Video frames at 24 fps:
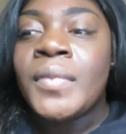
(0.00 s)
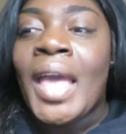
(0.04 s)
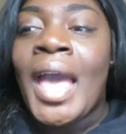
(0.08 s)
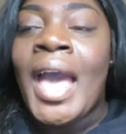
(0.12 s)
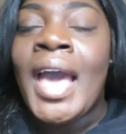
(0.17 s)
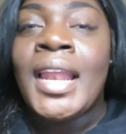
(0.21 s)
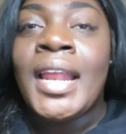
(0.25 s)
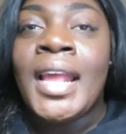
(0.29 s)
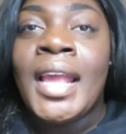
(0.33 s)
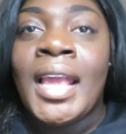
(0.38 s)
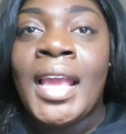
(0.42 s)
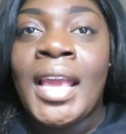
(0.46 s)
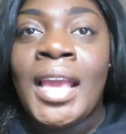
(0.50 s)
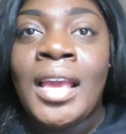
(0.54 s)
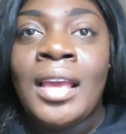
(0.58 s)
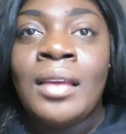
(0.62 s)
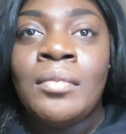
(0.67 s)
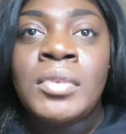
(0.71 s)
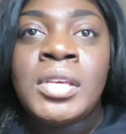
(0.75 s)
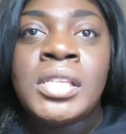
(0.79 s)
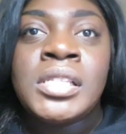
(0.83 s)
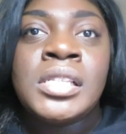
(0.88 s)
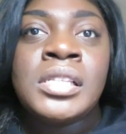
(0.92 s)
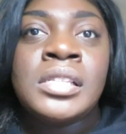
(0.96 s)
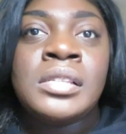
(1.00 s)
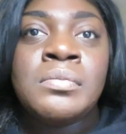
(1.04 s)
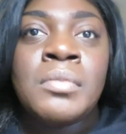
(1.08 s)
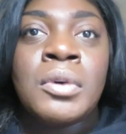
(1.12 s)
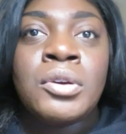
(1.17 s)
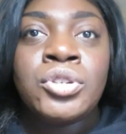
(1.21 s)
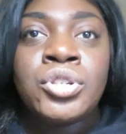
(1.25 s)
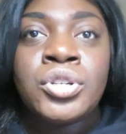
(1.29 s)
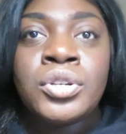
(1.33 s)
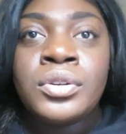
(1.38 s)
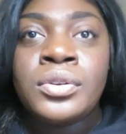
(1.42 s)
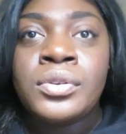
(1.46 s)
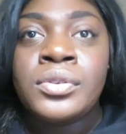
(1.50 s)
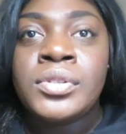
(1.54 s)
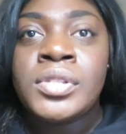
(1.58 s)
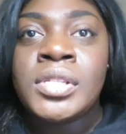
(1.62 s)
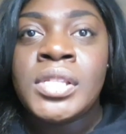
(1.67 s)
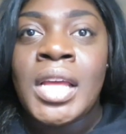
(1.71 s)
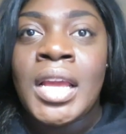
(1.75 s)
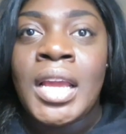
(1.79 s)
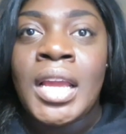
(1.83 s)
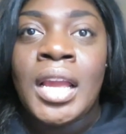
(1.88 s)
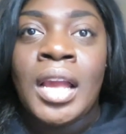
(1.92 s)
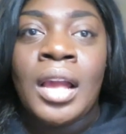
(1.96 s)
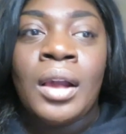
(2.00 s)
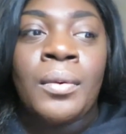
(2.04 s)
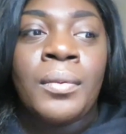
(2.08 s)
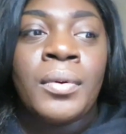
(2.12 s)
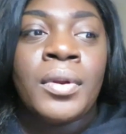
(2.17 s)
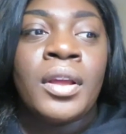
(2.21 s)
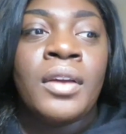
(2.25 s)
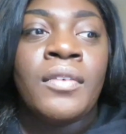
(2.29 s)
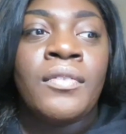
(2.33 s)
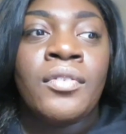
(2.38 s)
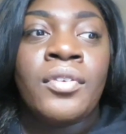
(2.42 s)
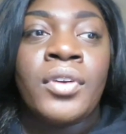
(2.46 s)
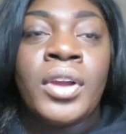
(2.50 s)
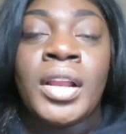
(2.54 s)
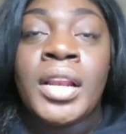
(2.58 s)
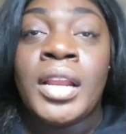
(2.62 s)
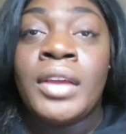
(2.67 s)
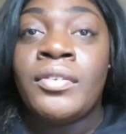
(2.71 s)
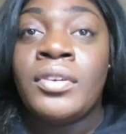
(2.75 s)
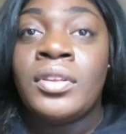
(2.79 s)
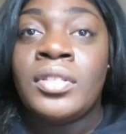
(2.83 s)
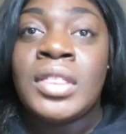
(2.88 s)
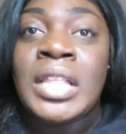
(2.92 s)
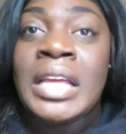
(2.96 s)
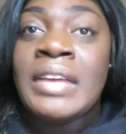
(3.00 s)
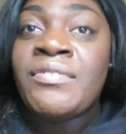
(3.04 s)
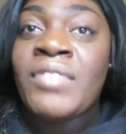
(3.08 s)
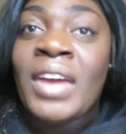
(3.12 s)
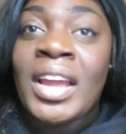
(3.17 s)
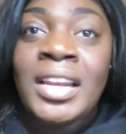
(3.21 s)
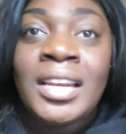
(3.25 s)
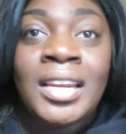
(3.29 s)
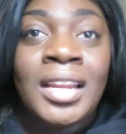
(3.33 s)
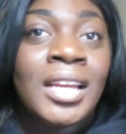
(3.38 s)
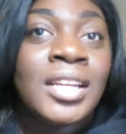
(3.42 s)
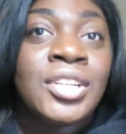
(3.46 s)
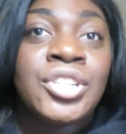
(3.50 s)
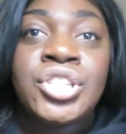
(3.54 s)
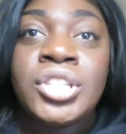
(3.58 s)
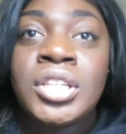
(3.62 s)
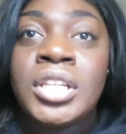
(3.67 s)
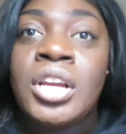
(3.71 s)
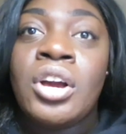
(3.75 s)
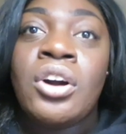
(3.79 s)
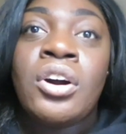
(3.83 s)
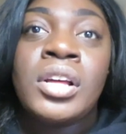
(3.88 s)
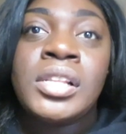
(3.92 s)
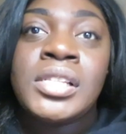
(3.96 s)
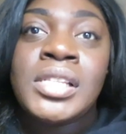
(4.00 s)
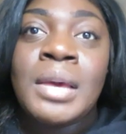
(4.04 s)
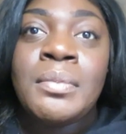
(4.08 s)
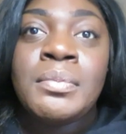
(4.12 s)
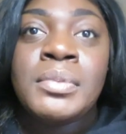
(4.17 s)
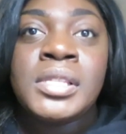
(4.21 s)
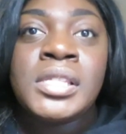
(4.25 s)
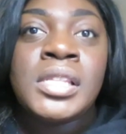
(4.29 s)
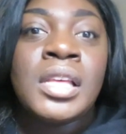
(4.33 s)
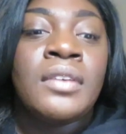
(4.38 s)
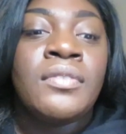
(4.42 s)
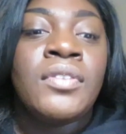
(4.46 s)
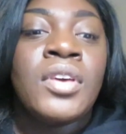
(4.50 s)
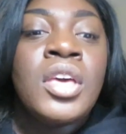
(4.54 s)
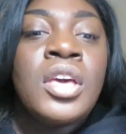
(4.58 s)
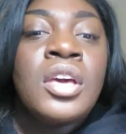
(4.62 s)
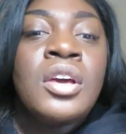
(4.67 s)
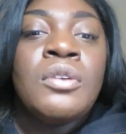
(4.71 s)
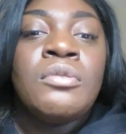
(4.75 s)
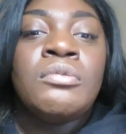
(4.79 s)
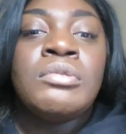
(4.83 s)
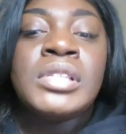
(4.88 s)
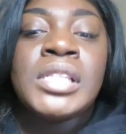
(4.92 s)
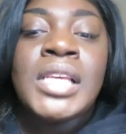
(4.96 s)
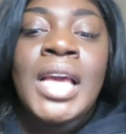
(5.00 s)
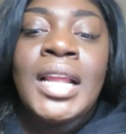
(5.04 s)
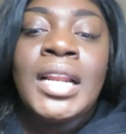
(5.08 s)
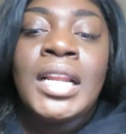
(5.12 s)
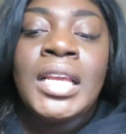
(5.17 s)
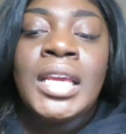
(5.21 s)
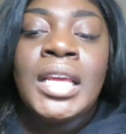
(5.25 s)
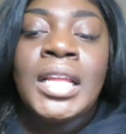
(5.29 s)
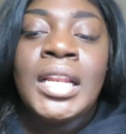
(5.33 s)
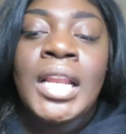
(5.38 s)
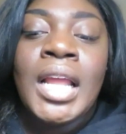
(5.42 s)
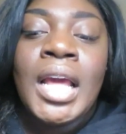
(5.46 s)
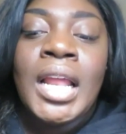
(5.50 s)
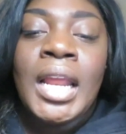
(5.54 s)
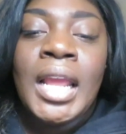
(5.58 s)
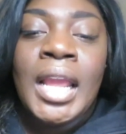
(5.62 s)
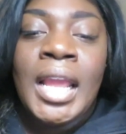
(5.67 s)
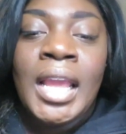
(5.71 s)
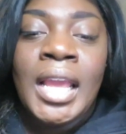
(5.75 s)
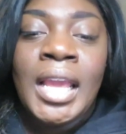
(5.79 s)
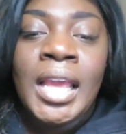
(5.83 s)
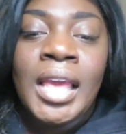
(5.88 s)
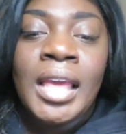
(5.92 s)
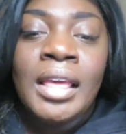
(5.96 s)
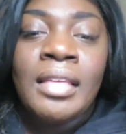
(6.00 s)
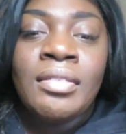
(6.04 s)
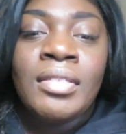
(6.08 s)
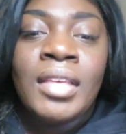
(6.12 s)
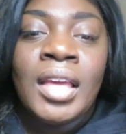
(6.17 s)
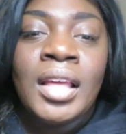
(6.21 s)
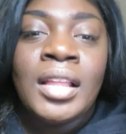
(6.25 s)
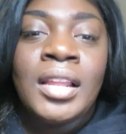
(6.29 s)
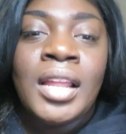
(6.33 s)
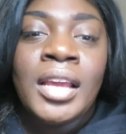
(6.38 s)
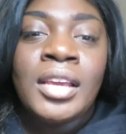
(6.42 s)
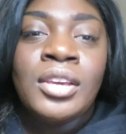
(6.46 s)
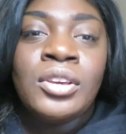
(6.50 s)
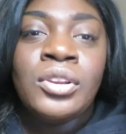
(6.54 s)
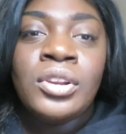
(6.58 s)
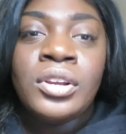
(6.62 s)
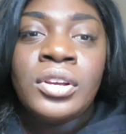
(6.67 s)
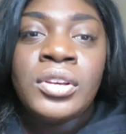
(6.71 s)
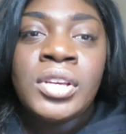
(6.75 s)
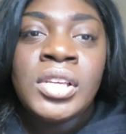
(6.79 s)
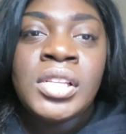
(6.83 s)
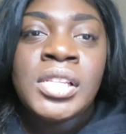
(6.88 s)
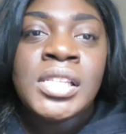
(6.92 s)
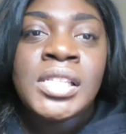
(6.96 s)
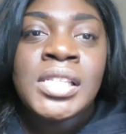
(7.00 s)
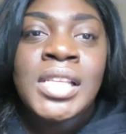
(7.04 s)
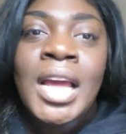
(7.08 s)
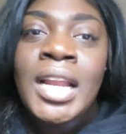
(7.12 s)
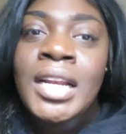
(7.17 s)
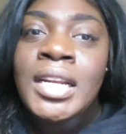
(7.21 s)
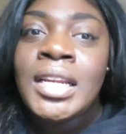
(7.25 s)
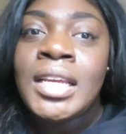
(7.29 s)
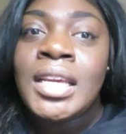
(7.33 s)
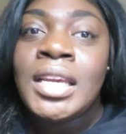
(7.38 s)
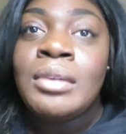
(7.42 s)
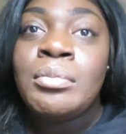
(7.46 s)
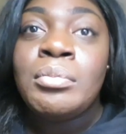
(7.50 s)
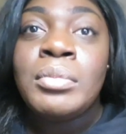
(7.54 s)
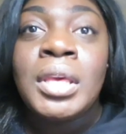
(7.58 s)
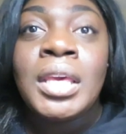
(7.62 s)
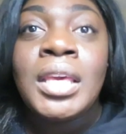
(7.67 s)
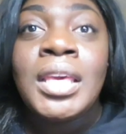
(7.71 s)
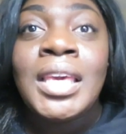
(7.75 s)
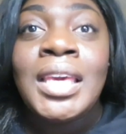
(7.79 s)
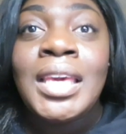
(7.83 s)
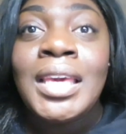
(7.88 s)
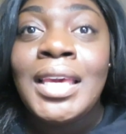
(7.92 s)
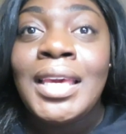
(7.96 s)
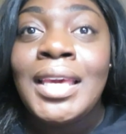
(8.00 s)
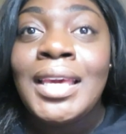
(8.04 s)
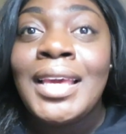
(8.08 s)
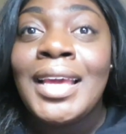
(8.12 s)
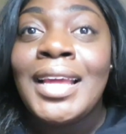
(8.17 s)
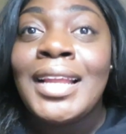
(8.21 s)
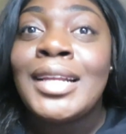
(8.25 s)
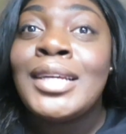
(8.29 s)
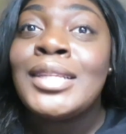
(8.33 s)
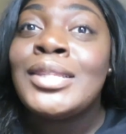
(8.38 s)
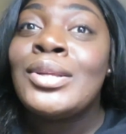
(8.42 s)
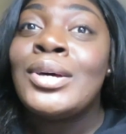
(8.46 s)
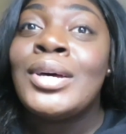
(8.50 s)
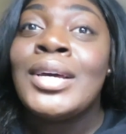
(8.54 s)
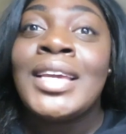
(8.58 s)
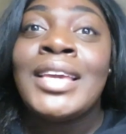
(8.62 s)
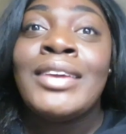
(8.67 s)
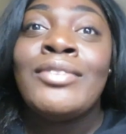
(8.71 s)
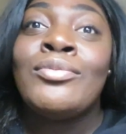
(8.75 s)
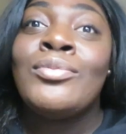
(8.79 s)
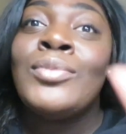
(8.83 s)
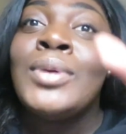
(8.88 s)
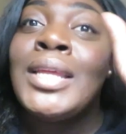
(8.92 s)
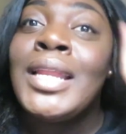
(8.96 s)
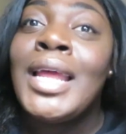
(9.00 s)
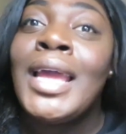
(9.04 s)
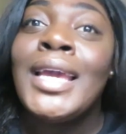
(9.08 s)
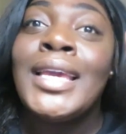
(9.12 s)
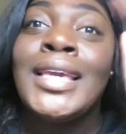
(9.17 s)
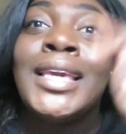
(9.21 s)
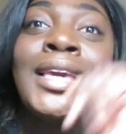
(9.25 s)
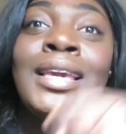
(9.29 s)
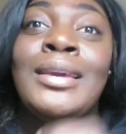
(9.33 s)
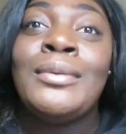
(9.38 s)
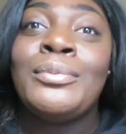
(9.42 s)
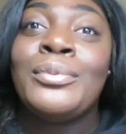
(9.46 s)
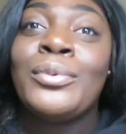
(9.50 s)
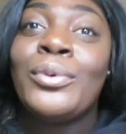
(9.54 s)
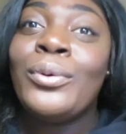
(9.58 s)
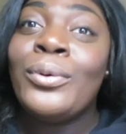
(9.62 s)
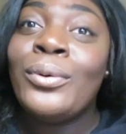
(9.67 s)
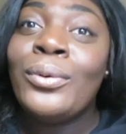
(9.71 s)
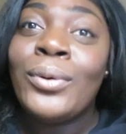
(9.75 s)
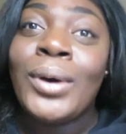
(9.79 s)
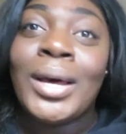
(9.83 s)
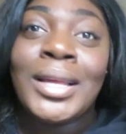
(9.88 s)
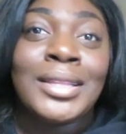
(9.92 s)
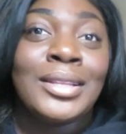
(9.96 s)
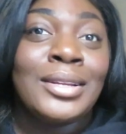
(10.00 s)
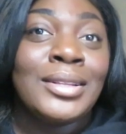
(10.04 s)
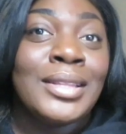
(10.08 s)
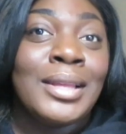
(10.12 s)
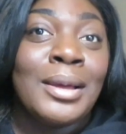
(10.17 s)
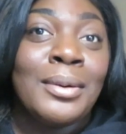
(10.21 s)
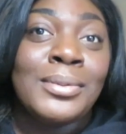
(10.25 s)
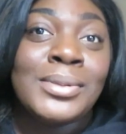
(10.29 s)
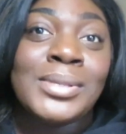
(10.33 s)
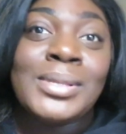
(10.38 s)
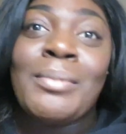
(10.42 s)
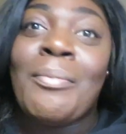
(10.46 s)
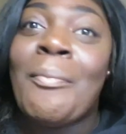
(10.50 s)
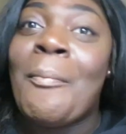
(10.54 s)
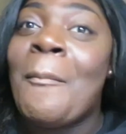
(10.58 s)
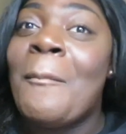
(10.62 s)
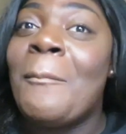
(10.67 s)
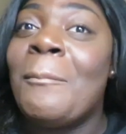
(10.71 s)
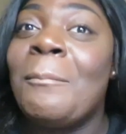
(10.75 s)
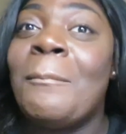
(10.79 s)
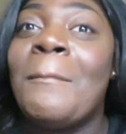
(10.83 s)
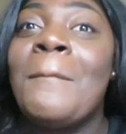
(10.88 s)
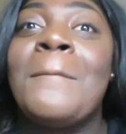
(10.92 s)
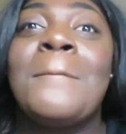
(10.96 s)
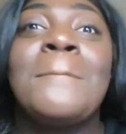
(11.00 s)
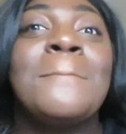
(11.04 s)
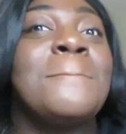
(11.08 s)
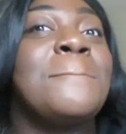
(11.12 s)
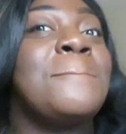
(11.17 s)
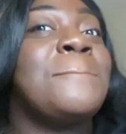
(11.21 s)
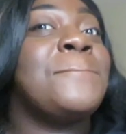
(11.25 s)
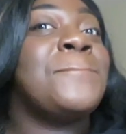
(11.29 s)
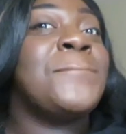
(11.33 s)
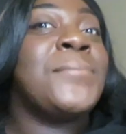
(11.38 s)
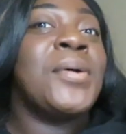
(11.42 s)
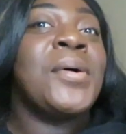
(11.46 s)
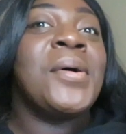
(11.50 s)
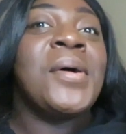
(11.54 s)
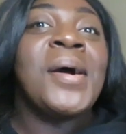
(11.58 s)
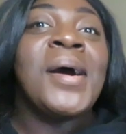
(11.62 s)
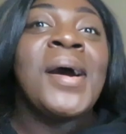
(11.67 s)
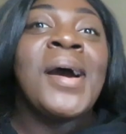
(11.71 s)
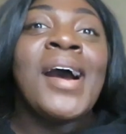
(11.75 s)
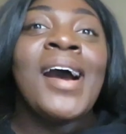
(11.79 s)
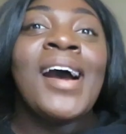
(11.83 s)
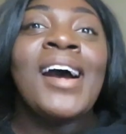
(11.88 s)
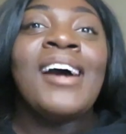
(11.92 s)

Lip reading: out of hand because his emotional state or whatever and everything, financially, all type of stuff was kind of getting out of hand, that like, you know, he decided to give me a key, and I thought giving me that key, ooh, I thought that was the boy.